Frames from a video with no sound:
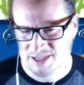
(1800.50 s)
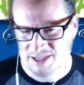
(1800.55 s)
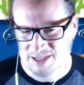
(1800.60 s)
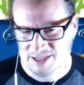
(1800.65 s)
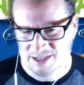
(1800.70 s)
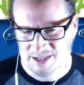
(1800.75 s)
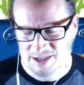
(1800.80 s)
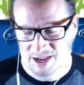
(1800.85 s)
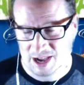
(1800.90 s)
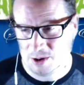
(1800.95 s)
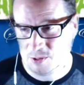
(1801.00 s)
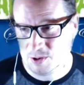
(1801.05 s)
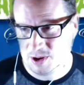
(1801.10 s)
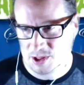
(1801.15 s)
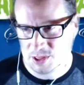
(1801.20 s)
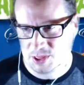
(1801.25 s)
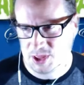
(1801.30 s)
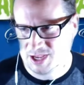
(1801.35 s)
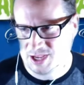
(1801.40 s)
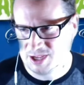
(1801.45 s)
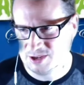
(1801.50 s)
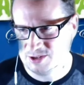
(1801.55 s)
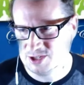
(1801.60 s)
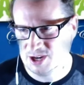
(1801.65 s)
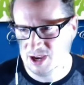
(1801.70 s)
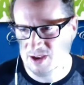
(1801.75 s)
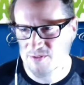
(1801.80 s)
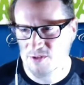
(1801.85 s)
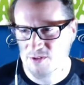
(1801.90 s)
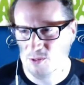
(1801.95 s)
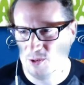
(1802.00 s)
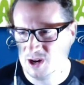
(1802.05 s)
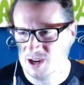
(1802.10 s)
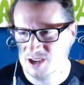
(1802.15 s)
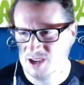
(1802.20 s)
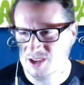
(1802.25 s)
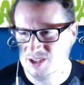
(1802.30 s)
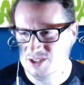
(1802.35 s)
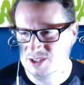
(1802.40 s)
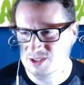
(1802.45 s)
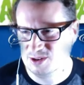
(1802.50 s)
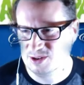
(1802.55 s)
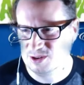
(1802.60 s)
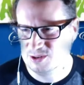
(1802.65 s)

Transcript: I want to thank you, John, for walking us through it